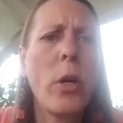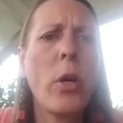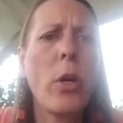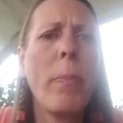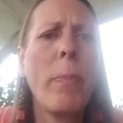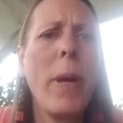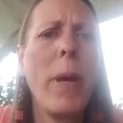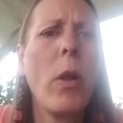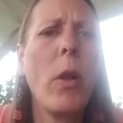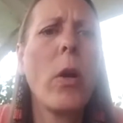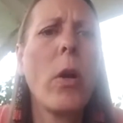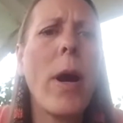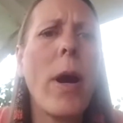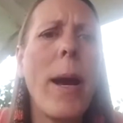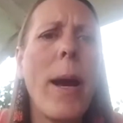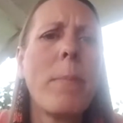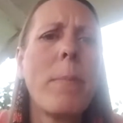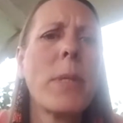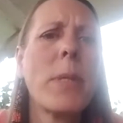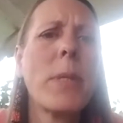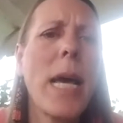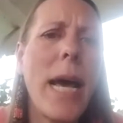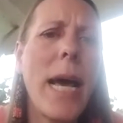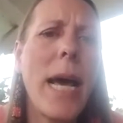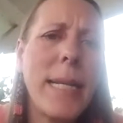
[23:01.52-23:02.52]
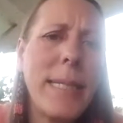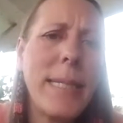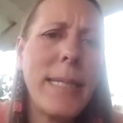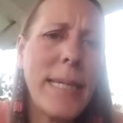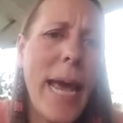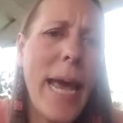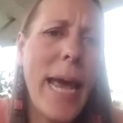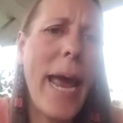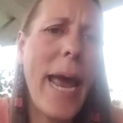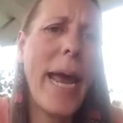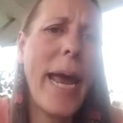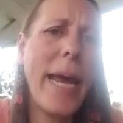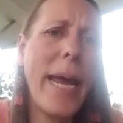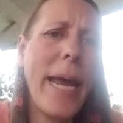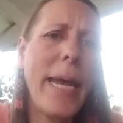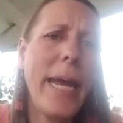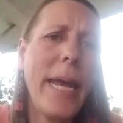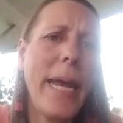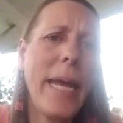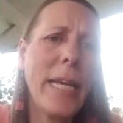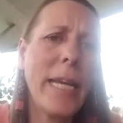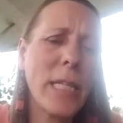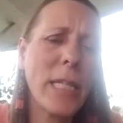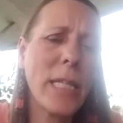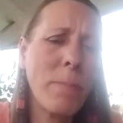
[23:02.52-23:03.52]
milligrams a
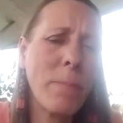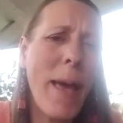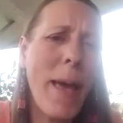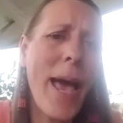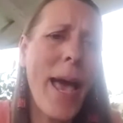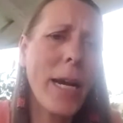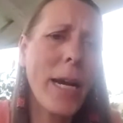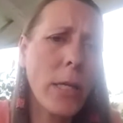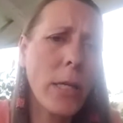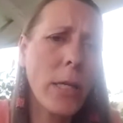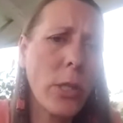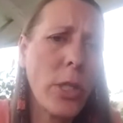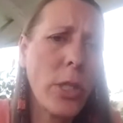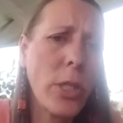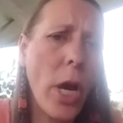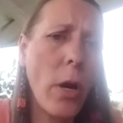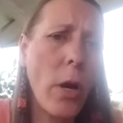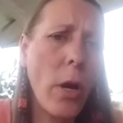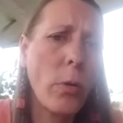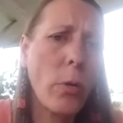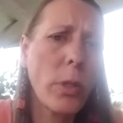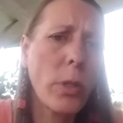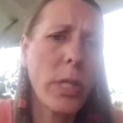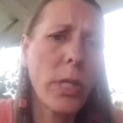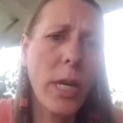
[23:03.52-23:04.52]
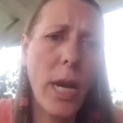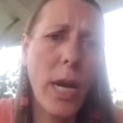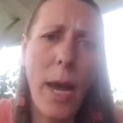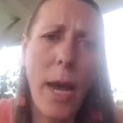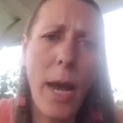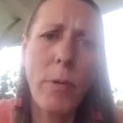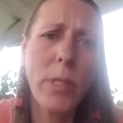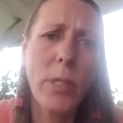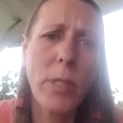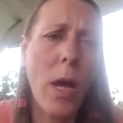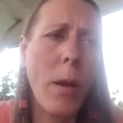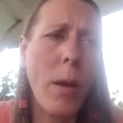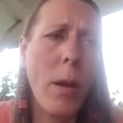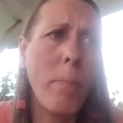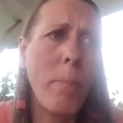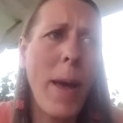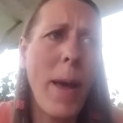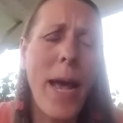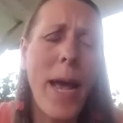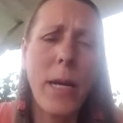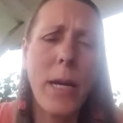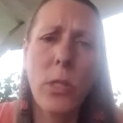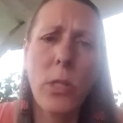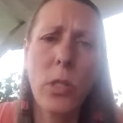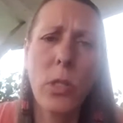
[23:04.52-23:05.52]
day is max dose. And I was on
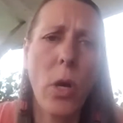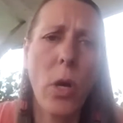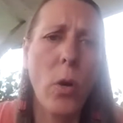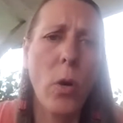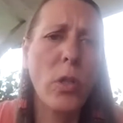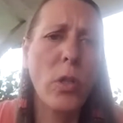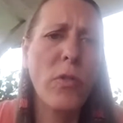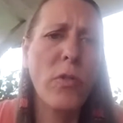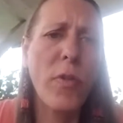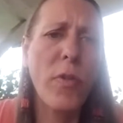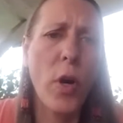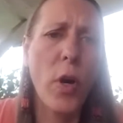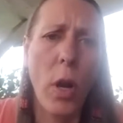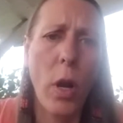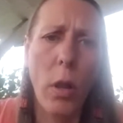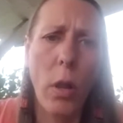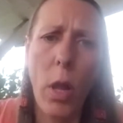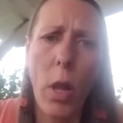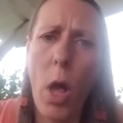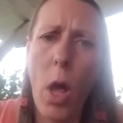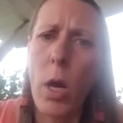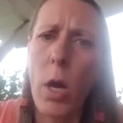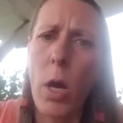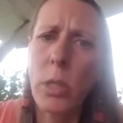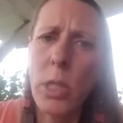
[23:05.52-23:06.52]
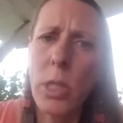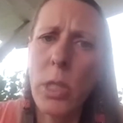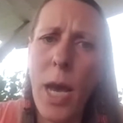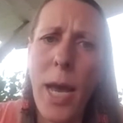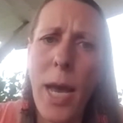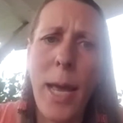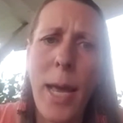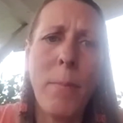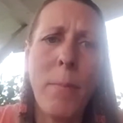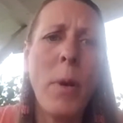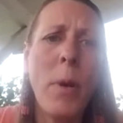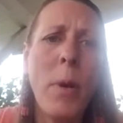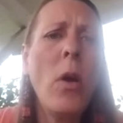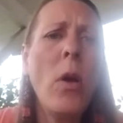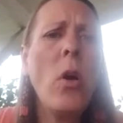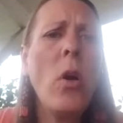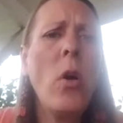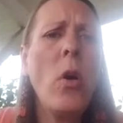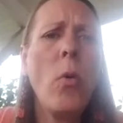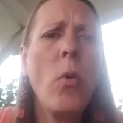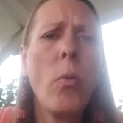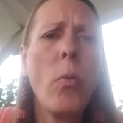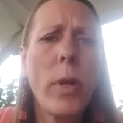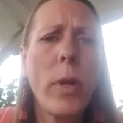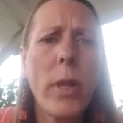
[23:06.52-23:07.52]
max dose for a long time
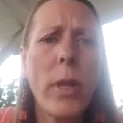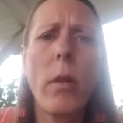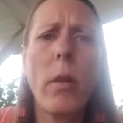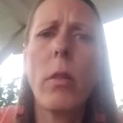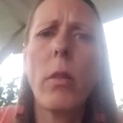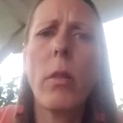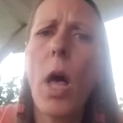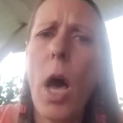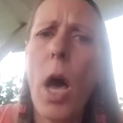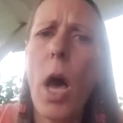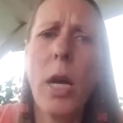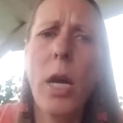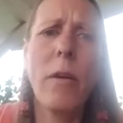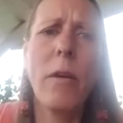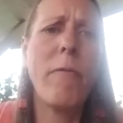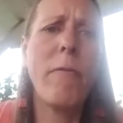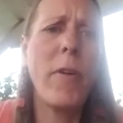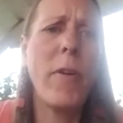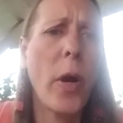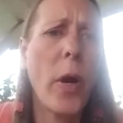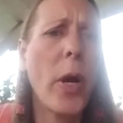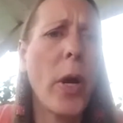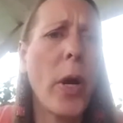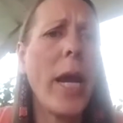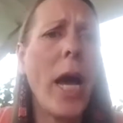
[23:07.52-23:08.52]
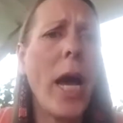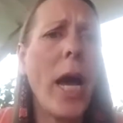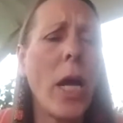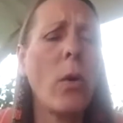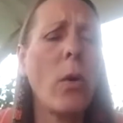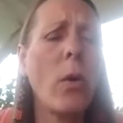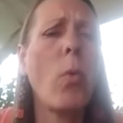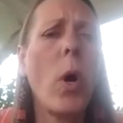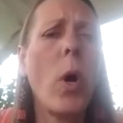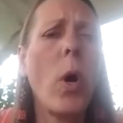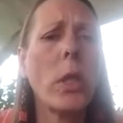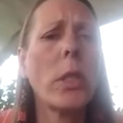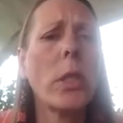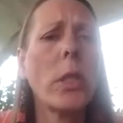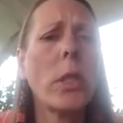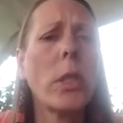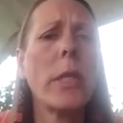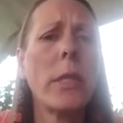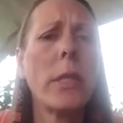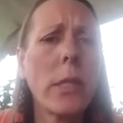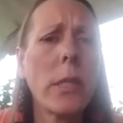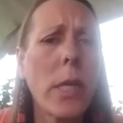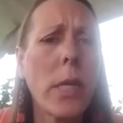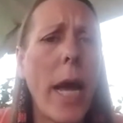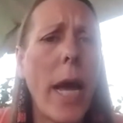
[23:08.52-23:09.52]
with a lot of very
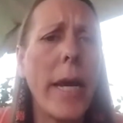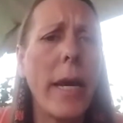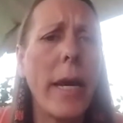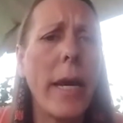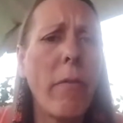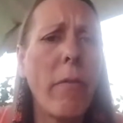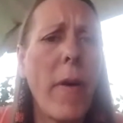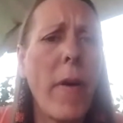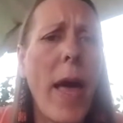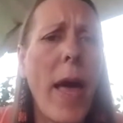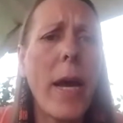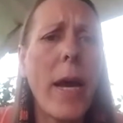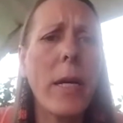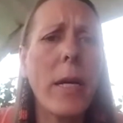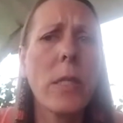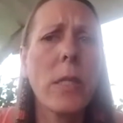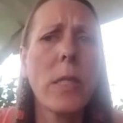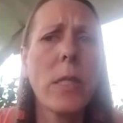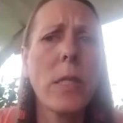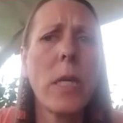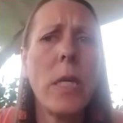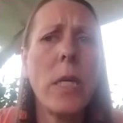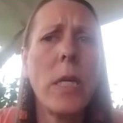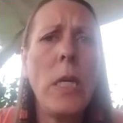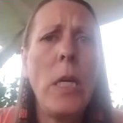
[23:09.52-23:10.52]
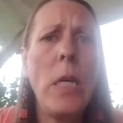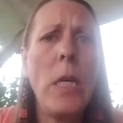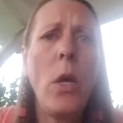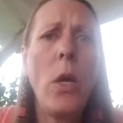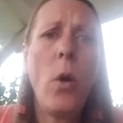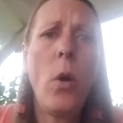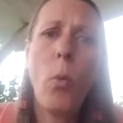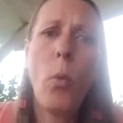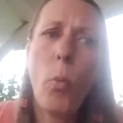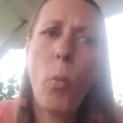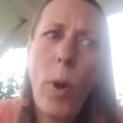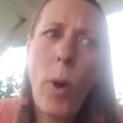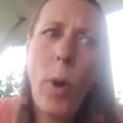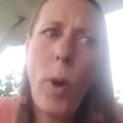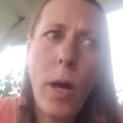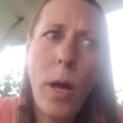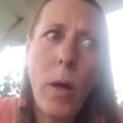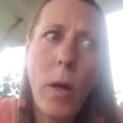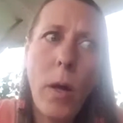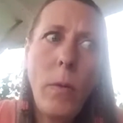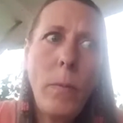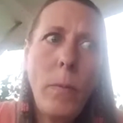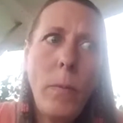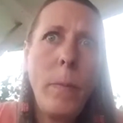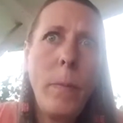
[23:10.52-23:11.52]
unwanted side effects.
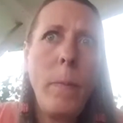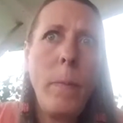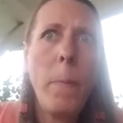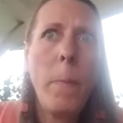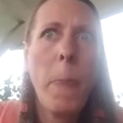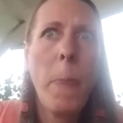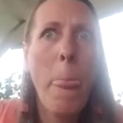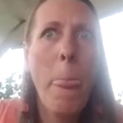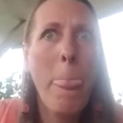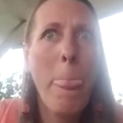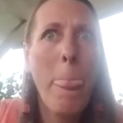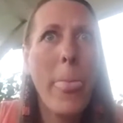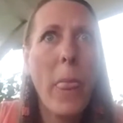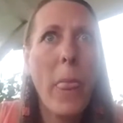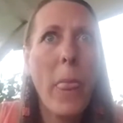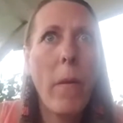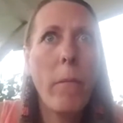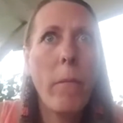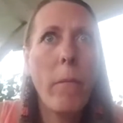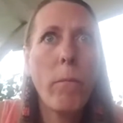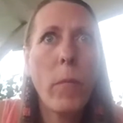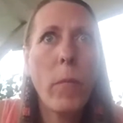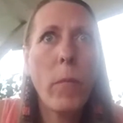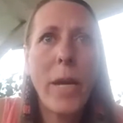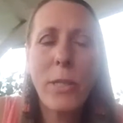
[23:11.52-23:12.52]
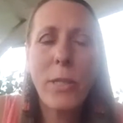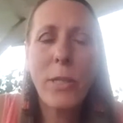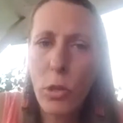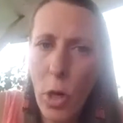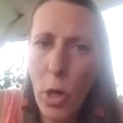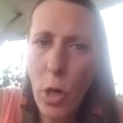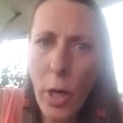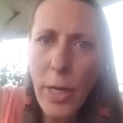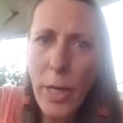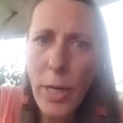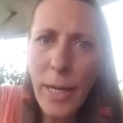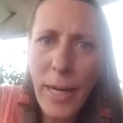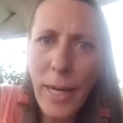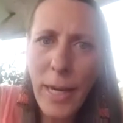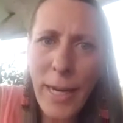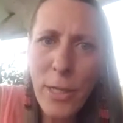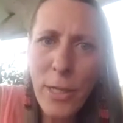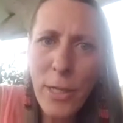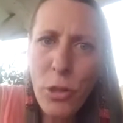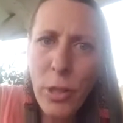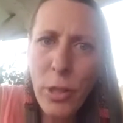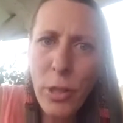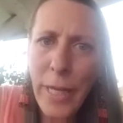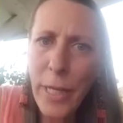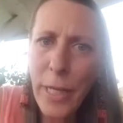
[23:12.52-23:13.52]
Well, I started
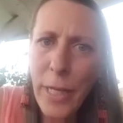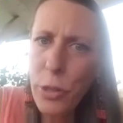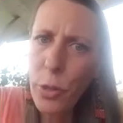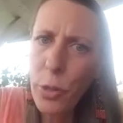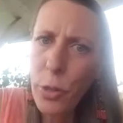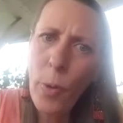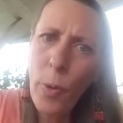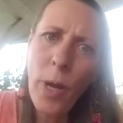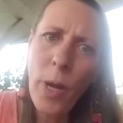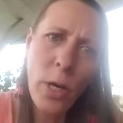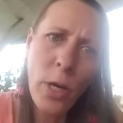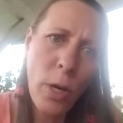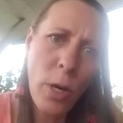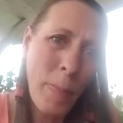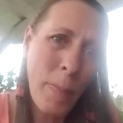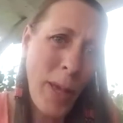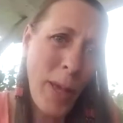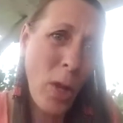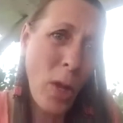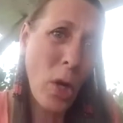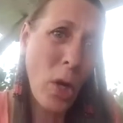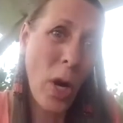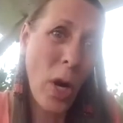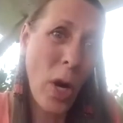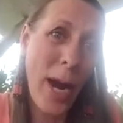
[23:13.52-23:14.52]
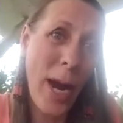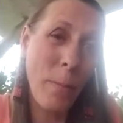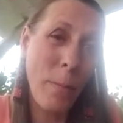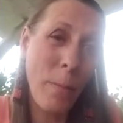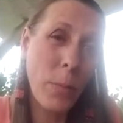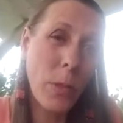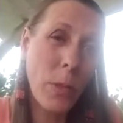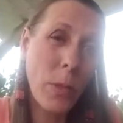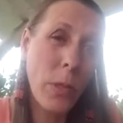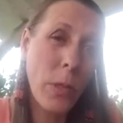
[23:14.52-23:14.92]
initially at 200 milligrams